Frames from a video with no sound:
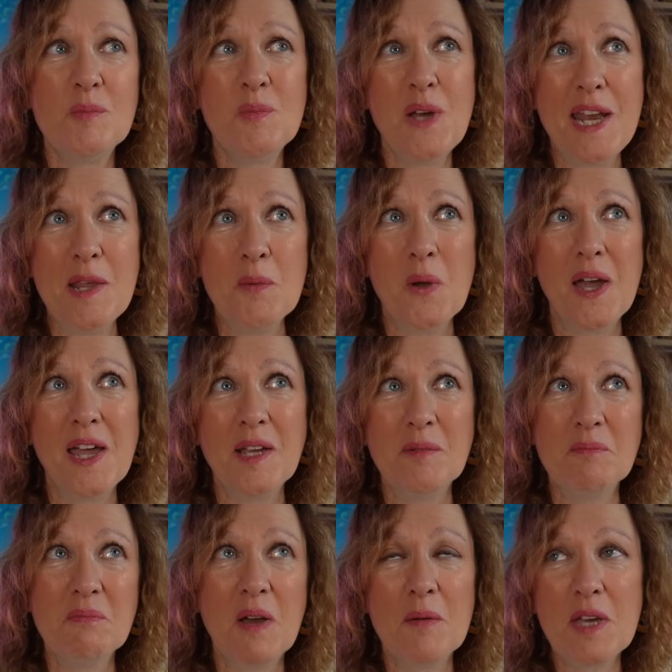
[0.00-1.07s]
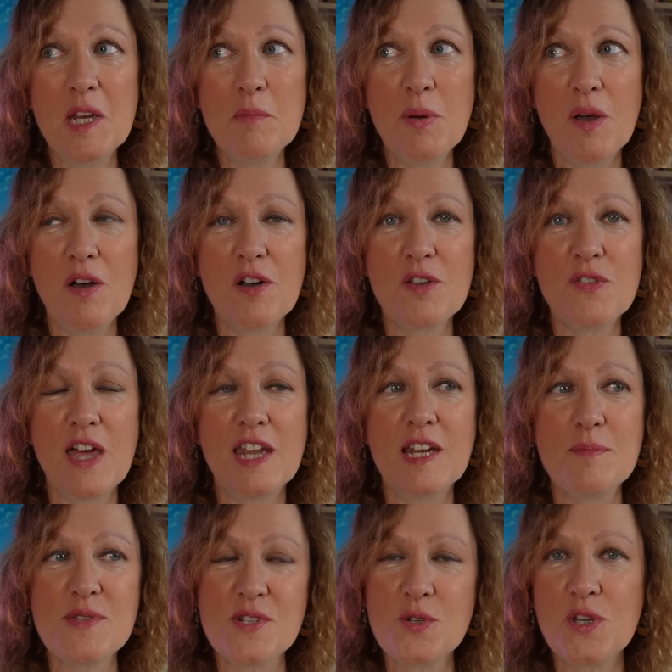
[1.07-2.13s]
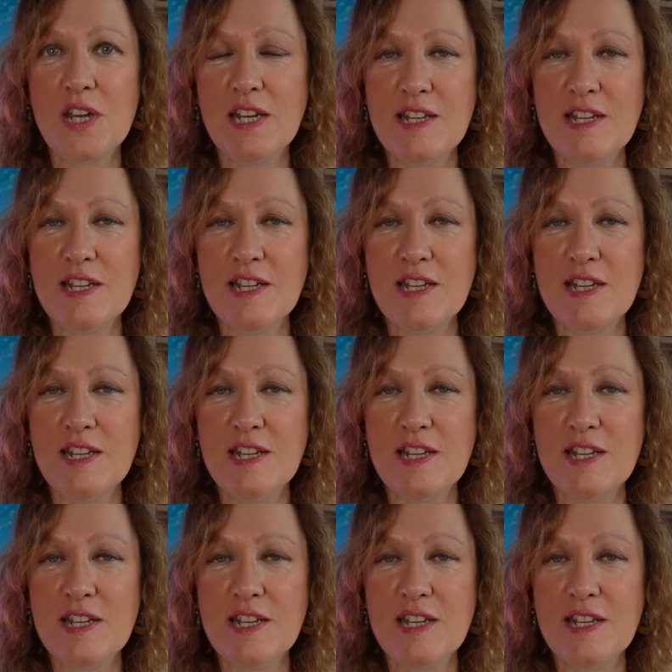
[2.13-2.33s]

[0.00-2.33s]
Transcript: But anyway, I'm going to park that and I'm still going